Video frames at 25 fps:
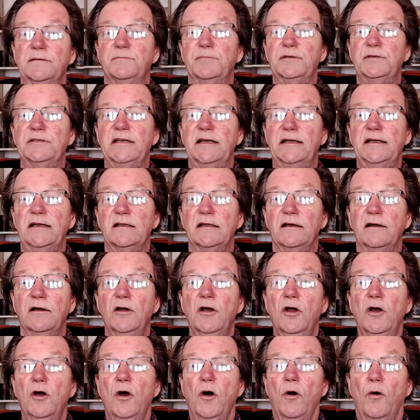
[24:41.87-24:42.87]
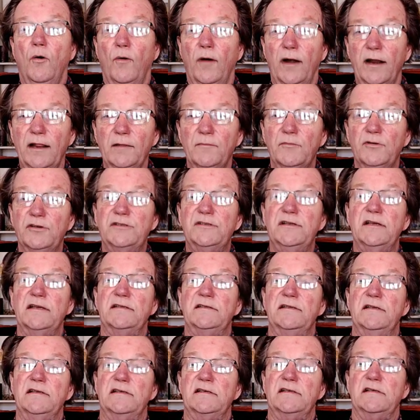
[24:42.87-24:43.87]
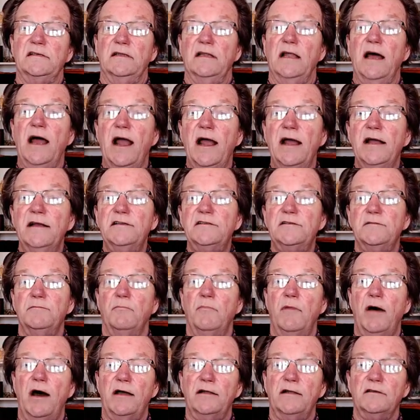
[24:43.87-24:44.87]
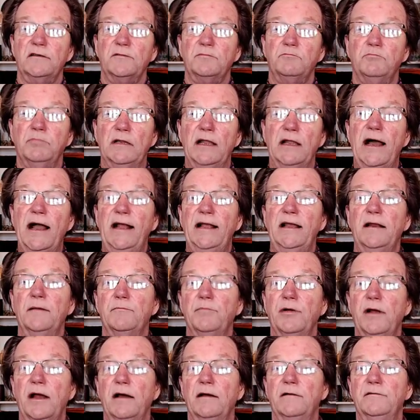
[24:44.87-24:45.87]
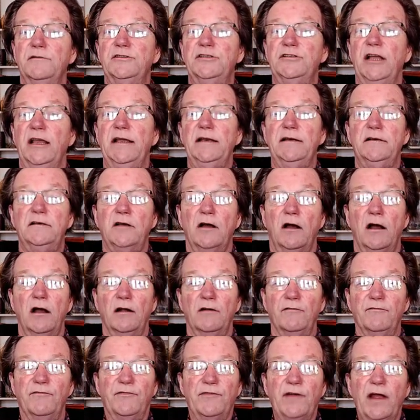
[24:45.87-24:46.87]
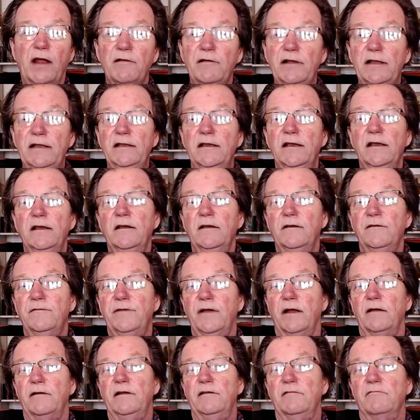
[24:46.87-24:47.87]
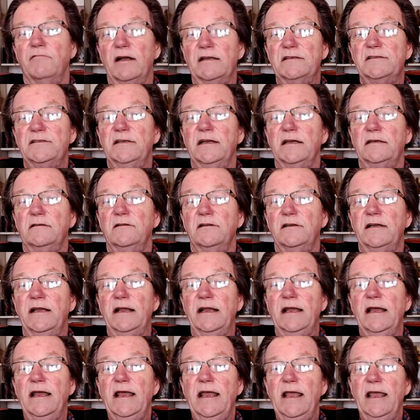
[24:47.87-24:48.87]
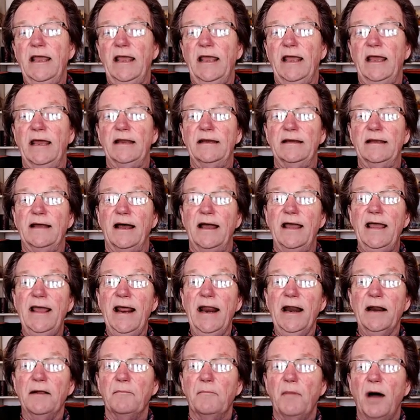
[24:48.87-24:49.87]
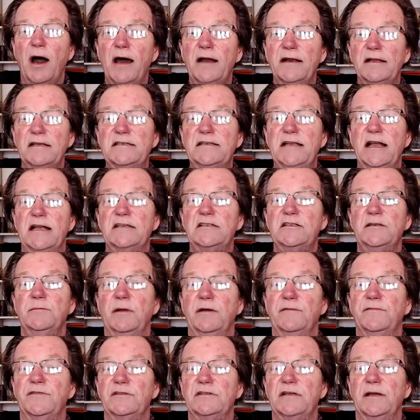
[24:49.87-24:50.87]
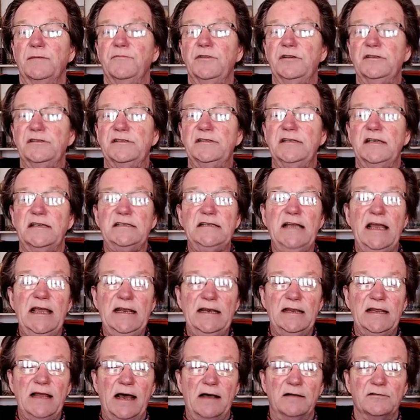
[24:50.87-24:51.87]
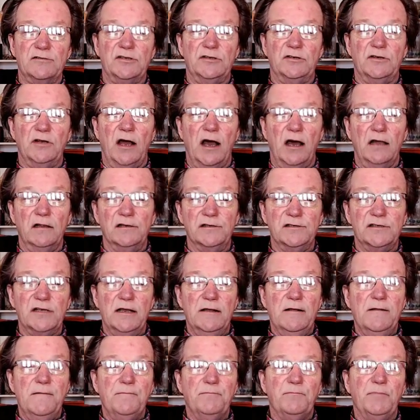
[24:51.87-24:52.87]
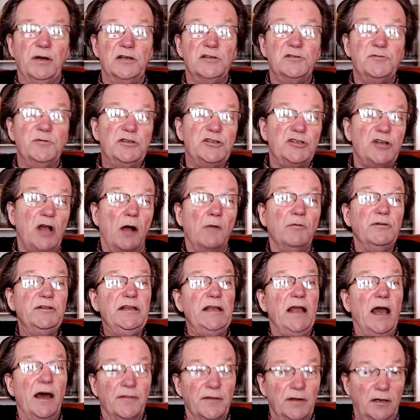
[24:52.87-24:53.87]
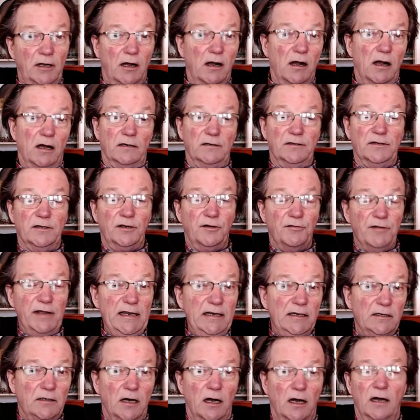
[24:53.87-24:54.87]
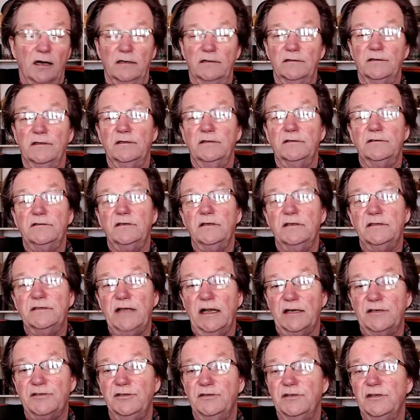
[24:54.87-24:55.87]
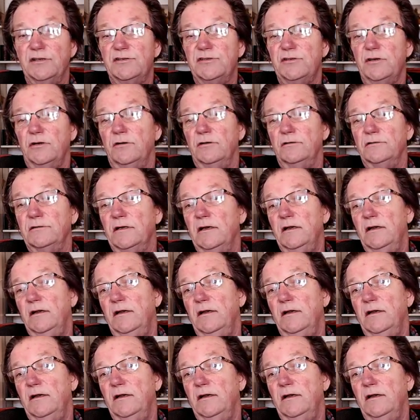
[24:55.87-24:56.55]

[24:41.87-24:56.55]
in particular. One of them was this large mottled black and brown jade Kong, very, very rustic looking, and it had a modest estimate for some reason, $6,000 to $8,000. But as we saw with the other Kong, the green Kong section that sold,